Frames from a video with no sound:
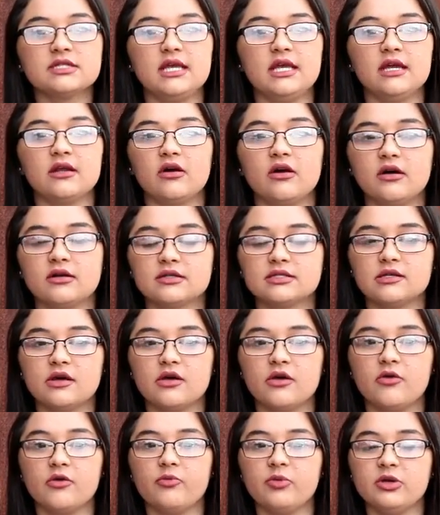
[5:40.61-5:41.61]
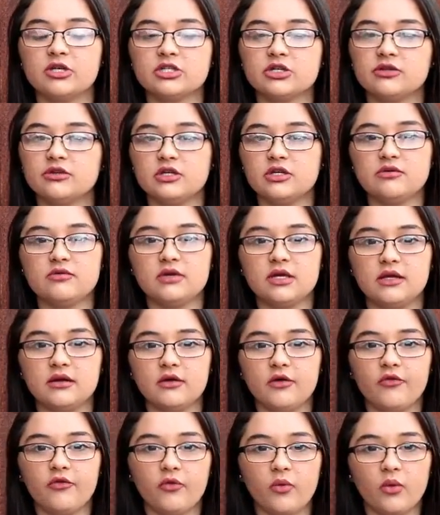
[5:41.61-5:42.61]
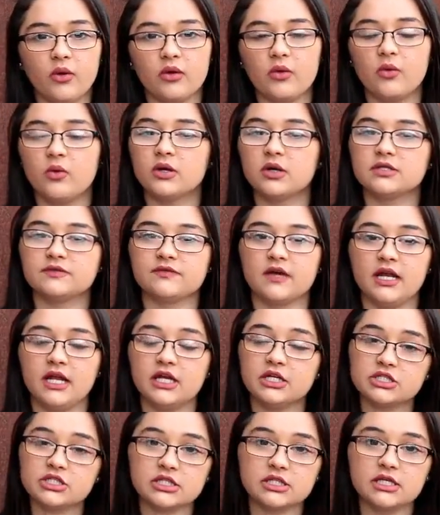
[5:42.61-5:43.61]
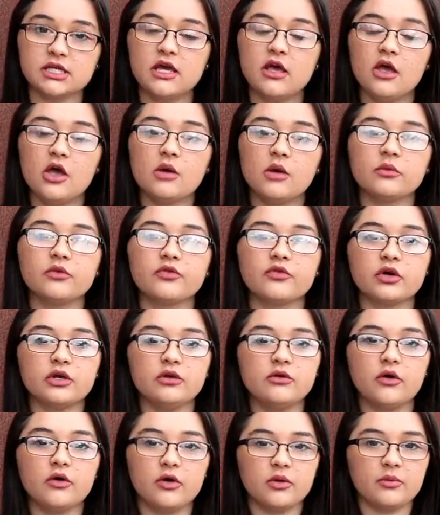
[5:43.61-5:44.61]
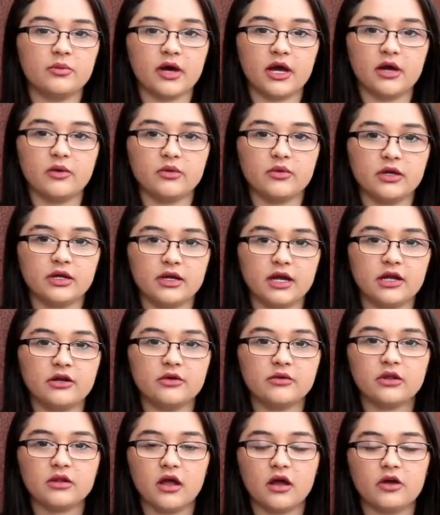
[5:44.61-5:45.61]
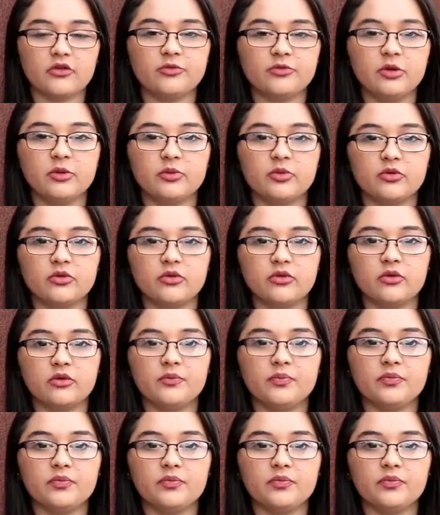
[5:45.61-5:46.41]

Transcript: and also be sure that you can afford a horse financially before you go and buy one. I know a lot of people